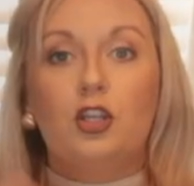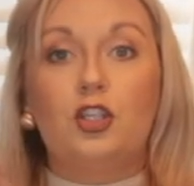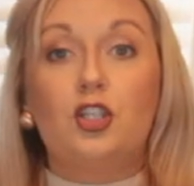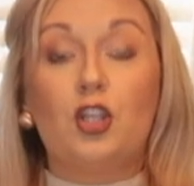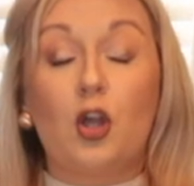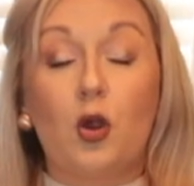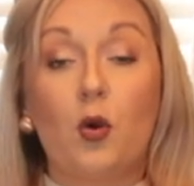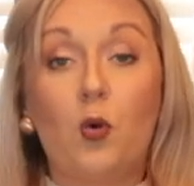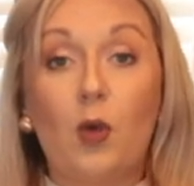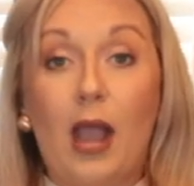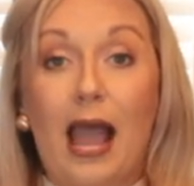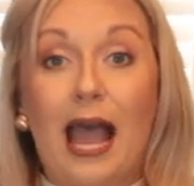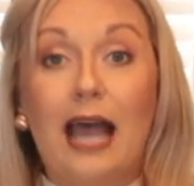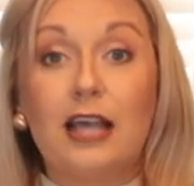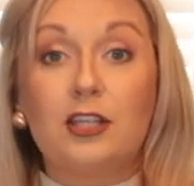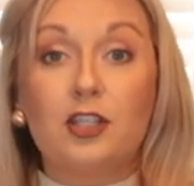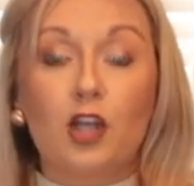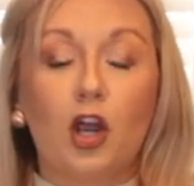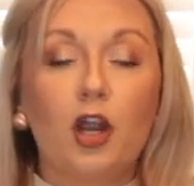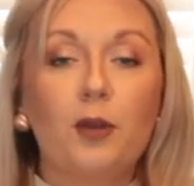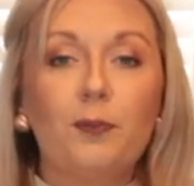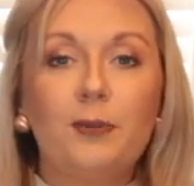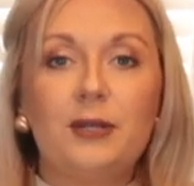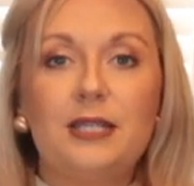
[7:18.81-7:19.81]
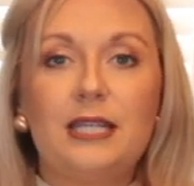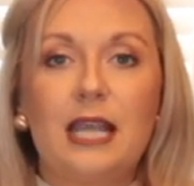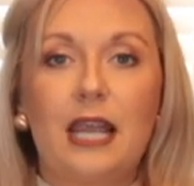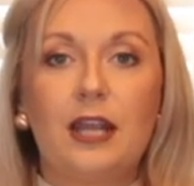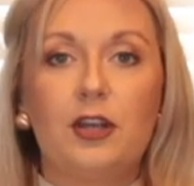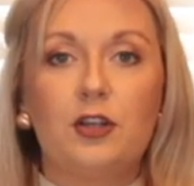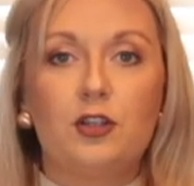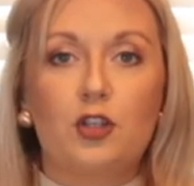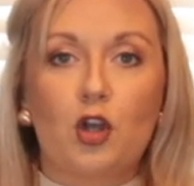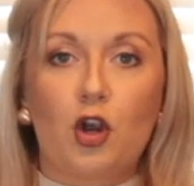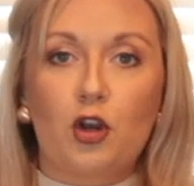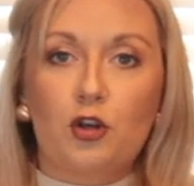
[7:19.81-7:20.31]
So as our
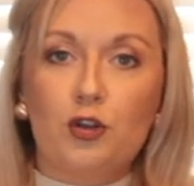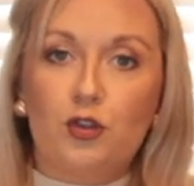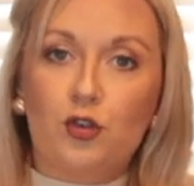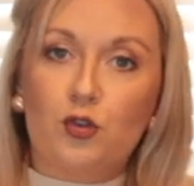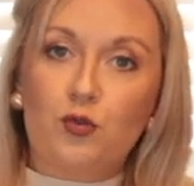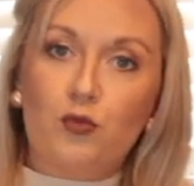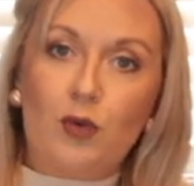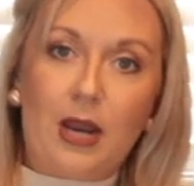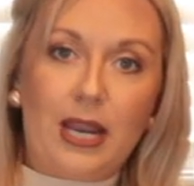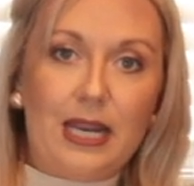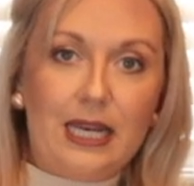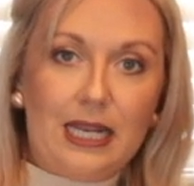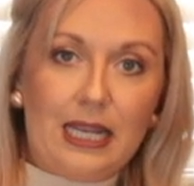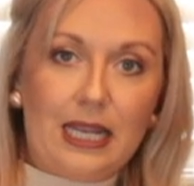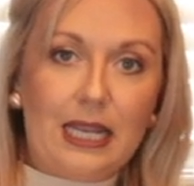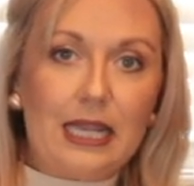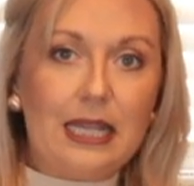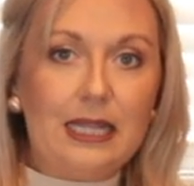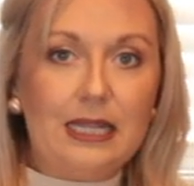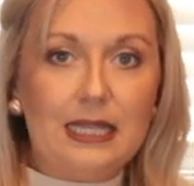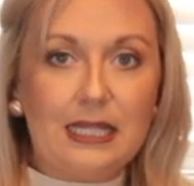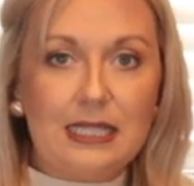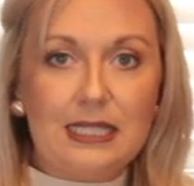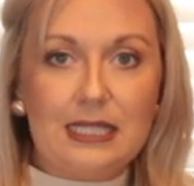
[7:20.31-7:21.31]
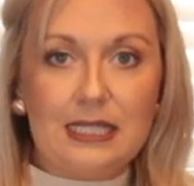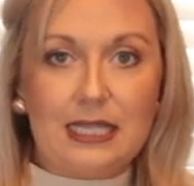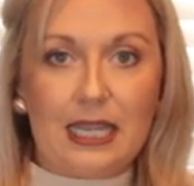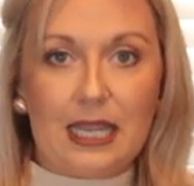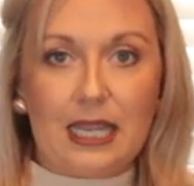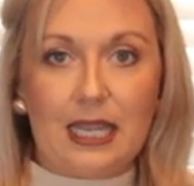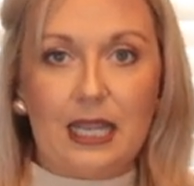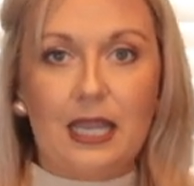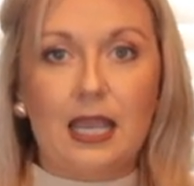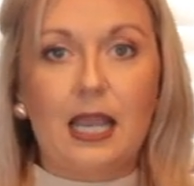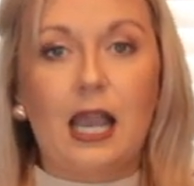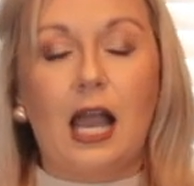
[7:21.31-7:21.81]
potatoes are draining in the
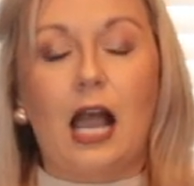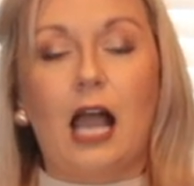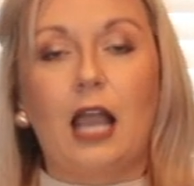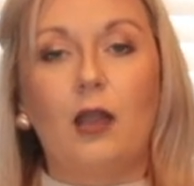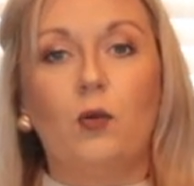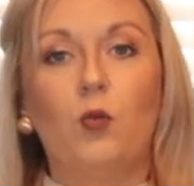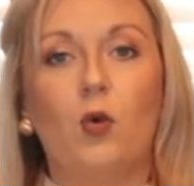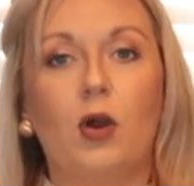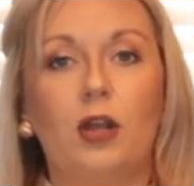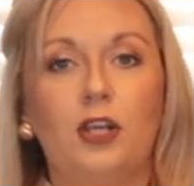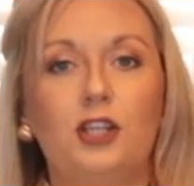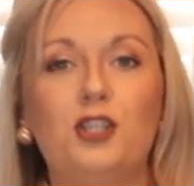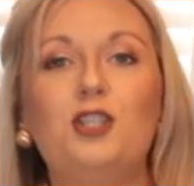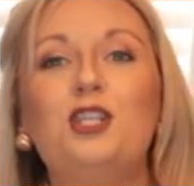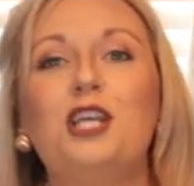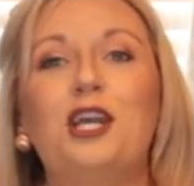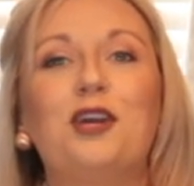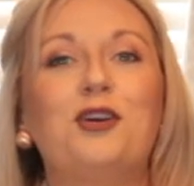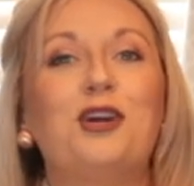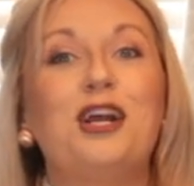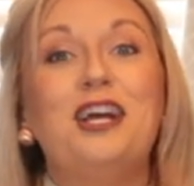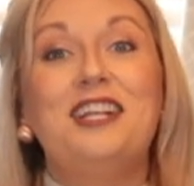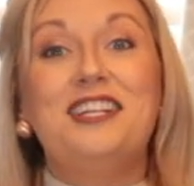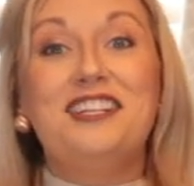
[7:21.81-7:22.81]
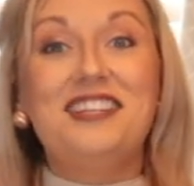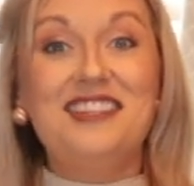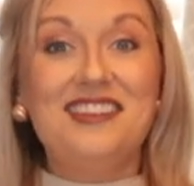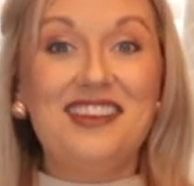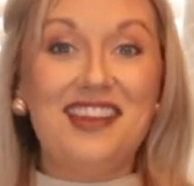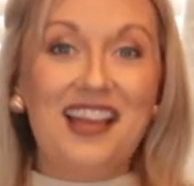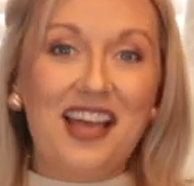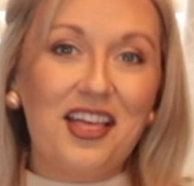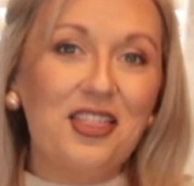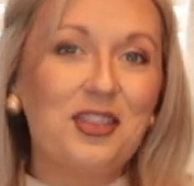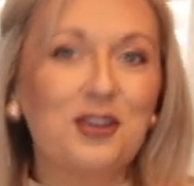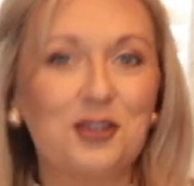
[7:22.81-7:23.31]
sink, I wanna share
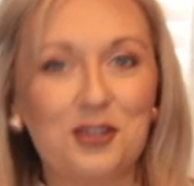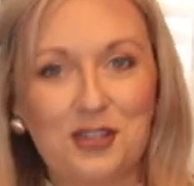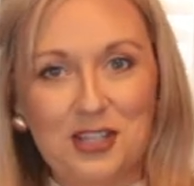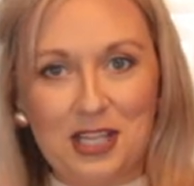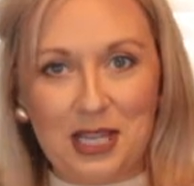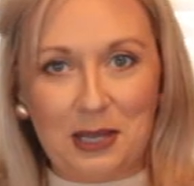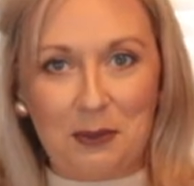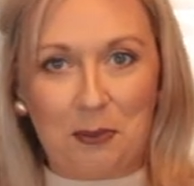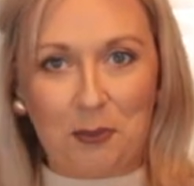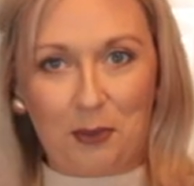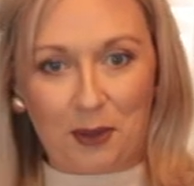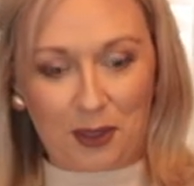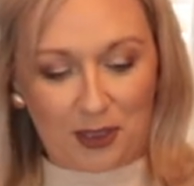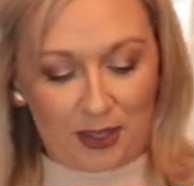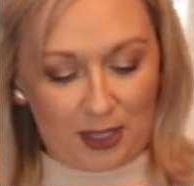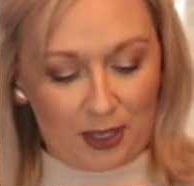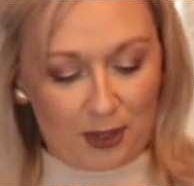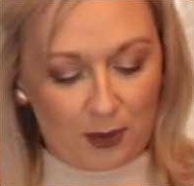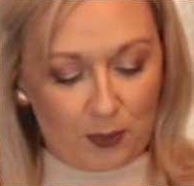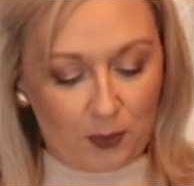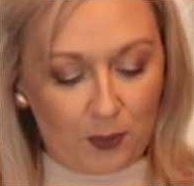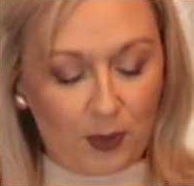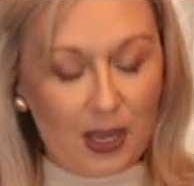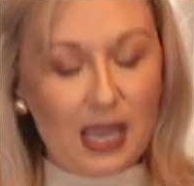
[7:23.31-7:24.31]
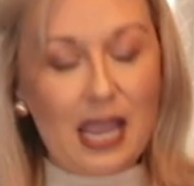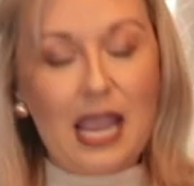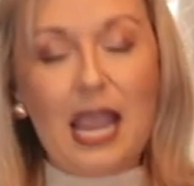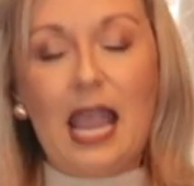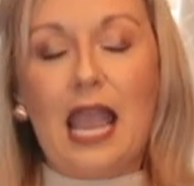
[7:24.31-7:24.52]
another tip with you,